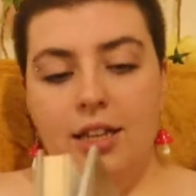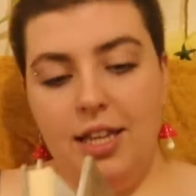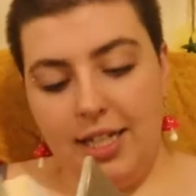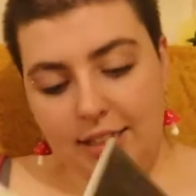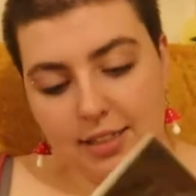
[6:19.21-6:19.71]

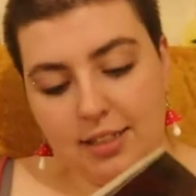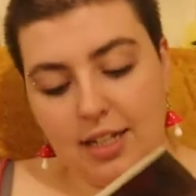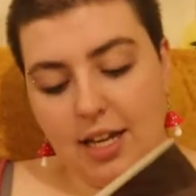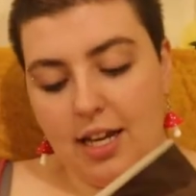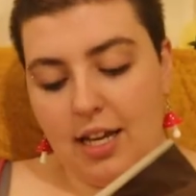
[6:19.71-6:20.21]
This
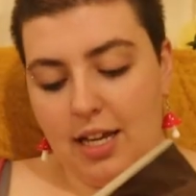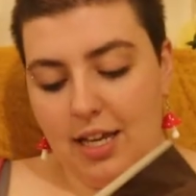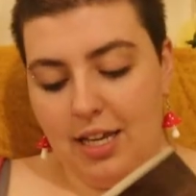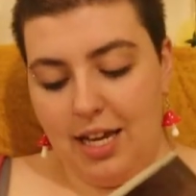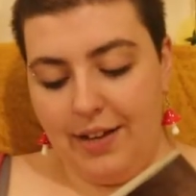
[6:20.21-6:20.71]

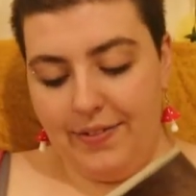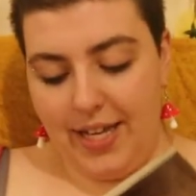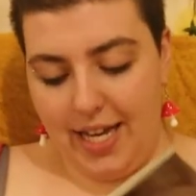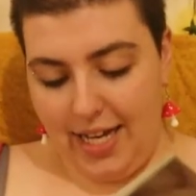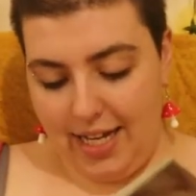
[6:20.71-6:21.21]
I have
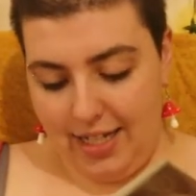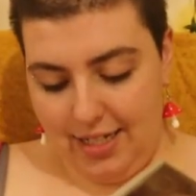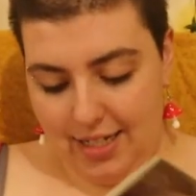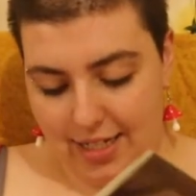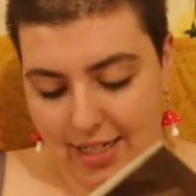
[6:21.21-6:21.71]

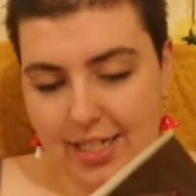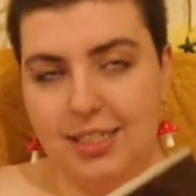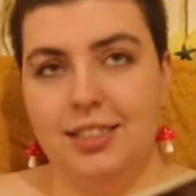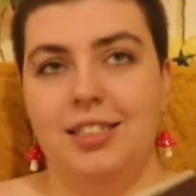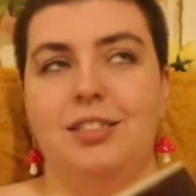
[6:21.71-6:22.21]
had
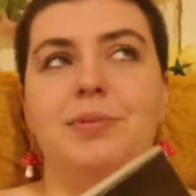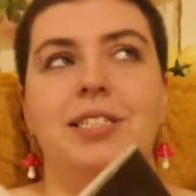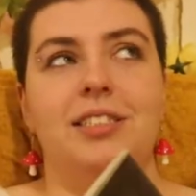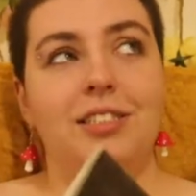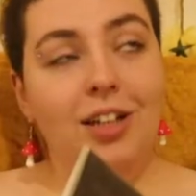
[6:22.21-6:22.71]
since my
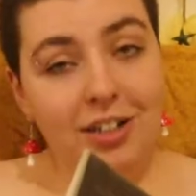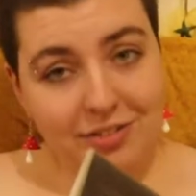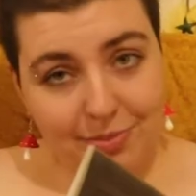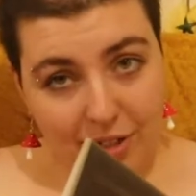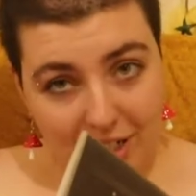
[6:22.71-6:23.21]

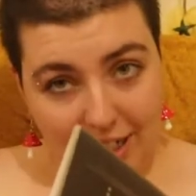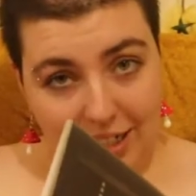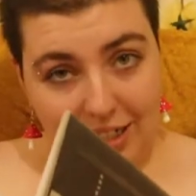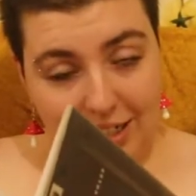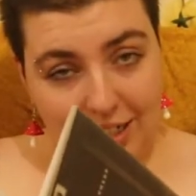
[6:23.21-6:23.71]
sophomore
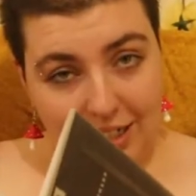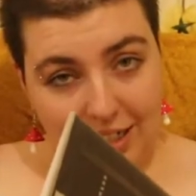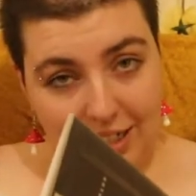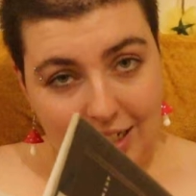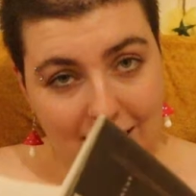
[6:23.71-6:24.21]
year
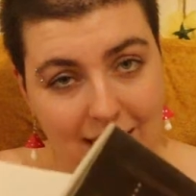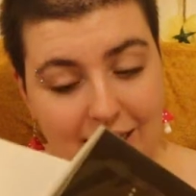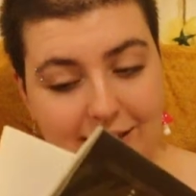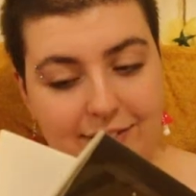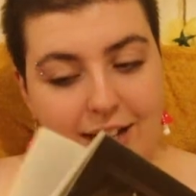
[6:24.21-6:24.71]

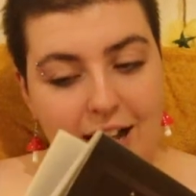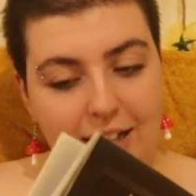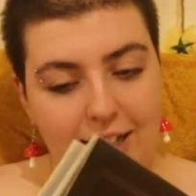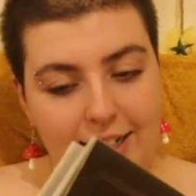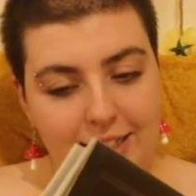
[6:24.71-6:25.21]
of
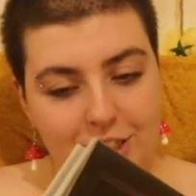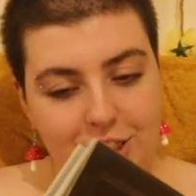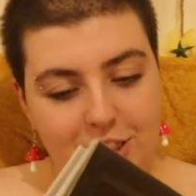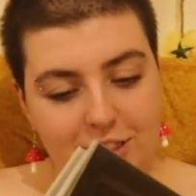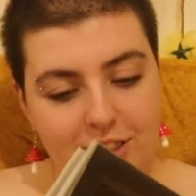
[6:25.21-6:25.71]

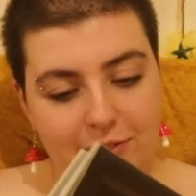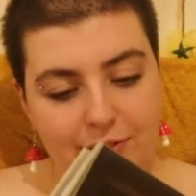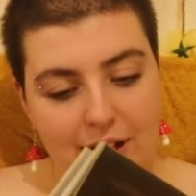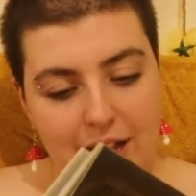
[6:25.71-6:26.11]
college, so